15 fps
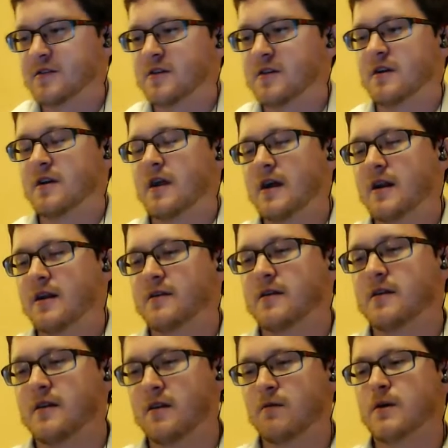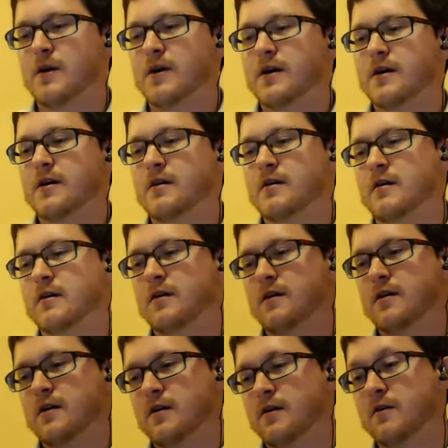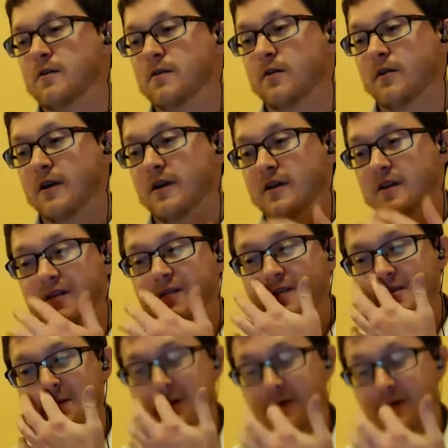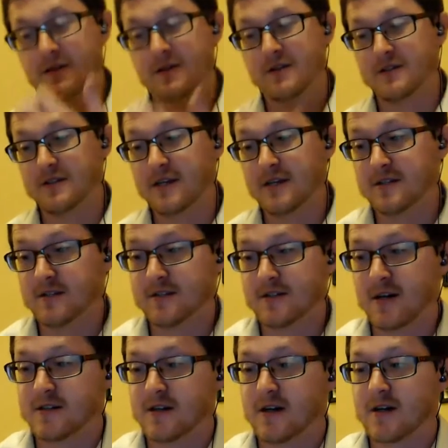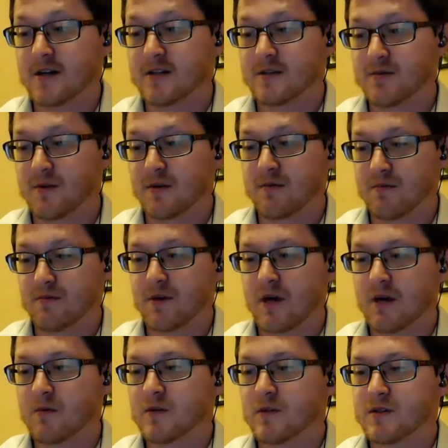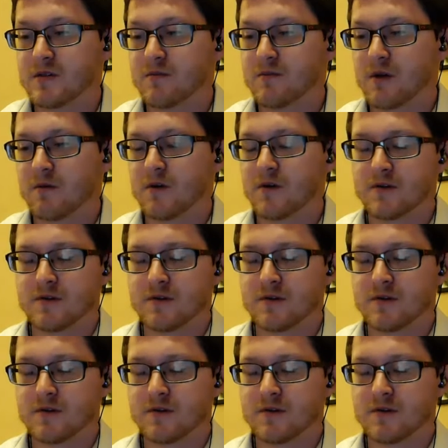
and add it to the other way. You're looking at definitely some at least decent sized sites, but probably some big ones.